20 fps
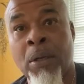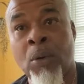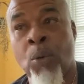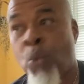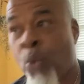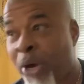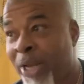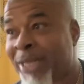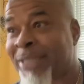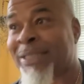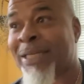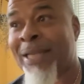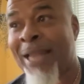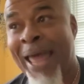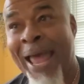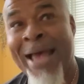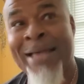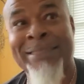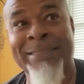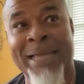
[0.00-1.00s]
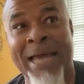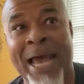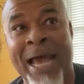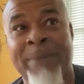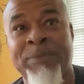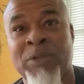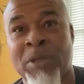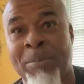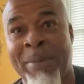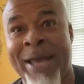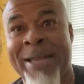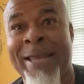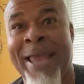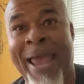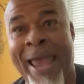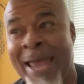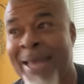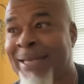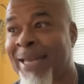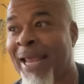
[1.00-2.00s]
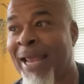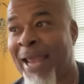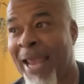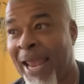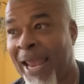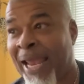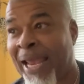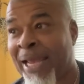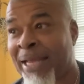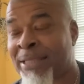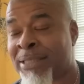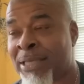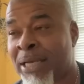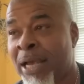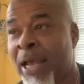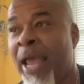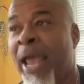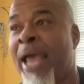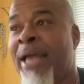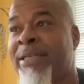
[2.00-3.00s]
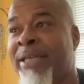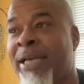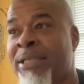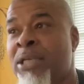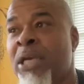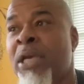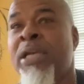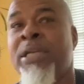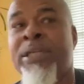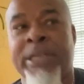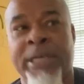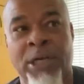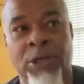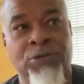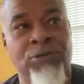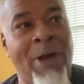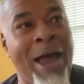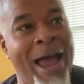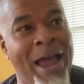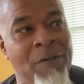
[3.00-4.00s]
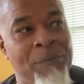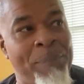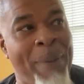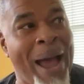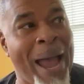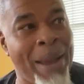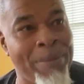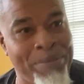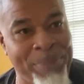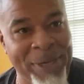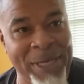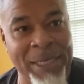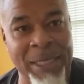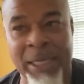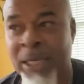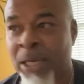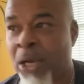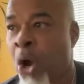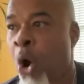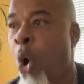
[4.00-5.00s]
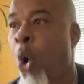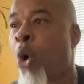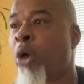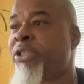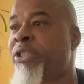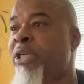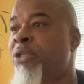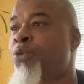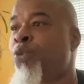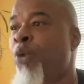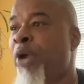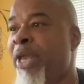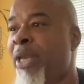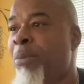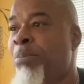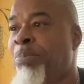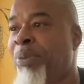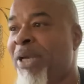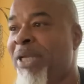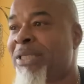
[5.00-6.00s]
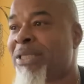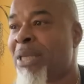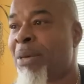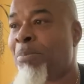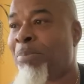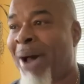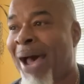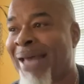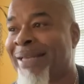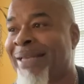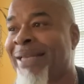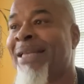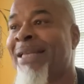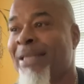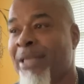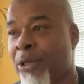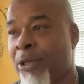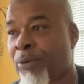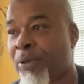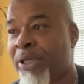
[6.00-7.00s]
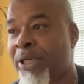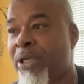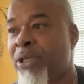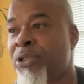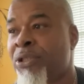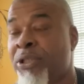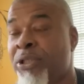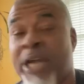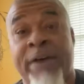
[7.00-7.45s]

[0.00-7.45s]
When is the last time somebody had their hands and just did a drive by beating or just went and beat somebody literally to